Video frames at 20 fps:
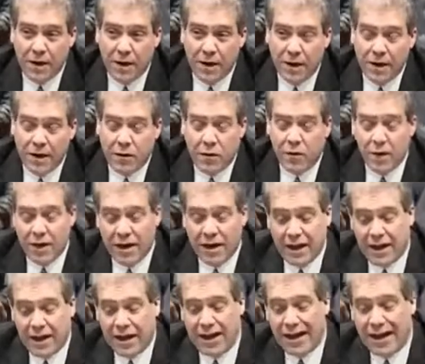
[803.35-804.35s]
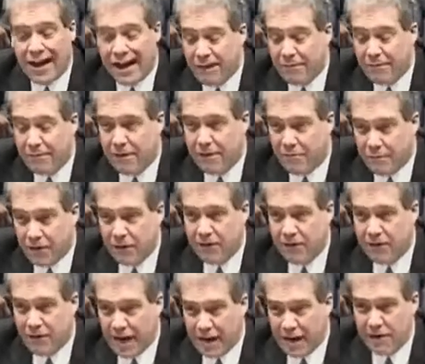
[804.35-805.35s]
there were a lot of people
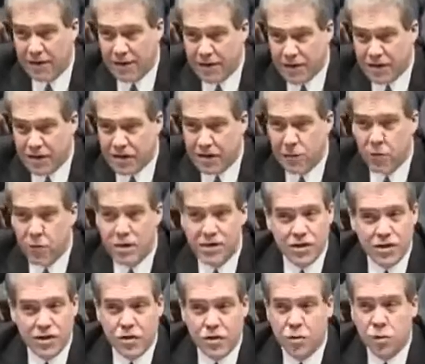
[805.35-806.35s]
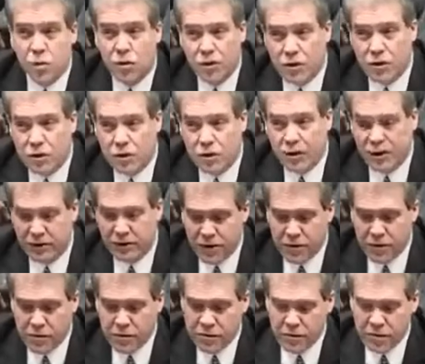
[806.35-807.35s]
involved in this. It wasn't just one or two
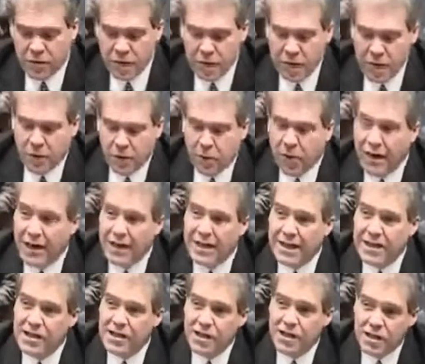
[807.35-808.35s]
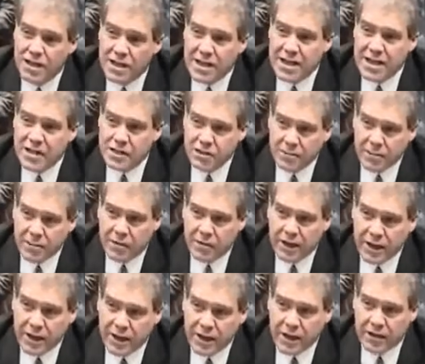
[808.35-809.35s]
individuals. When I listened to
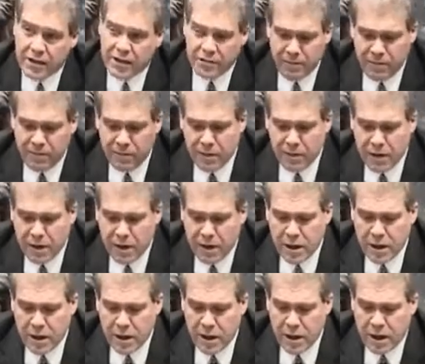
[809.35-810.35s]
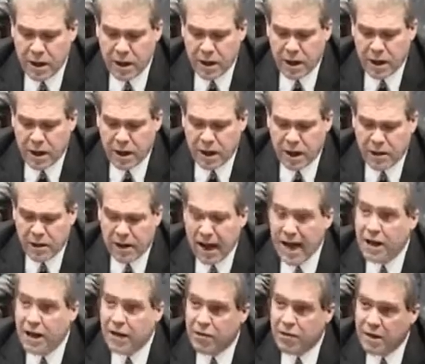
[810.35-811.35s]
testimony here,
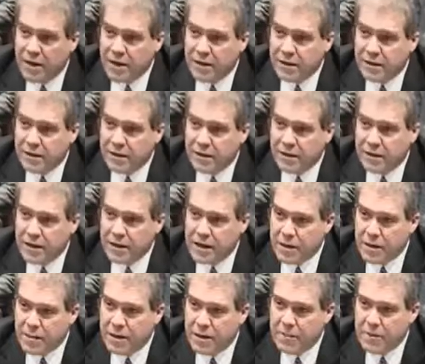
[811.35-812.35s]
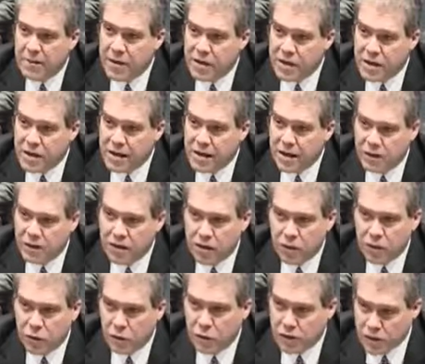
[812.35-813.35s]
I agree that there may be GALs
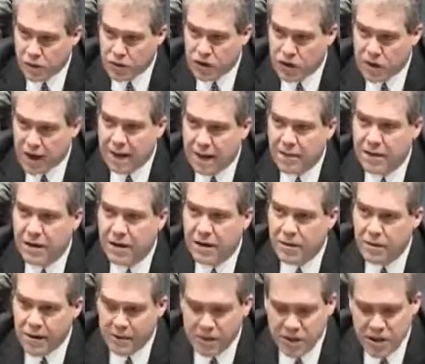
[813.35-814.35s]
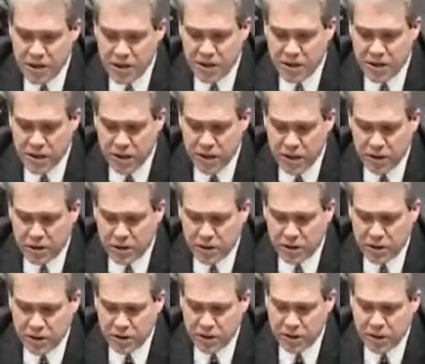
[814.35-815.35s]
that do a good job, that there may be judges that do
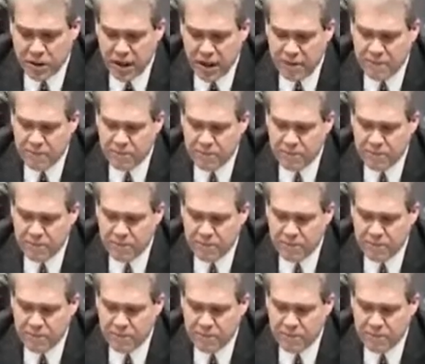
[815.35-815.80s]
a good job,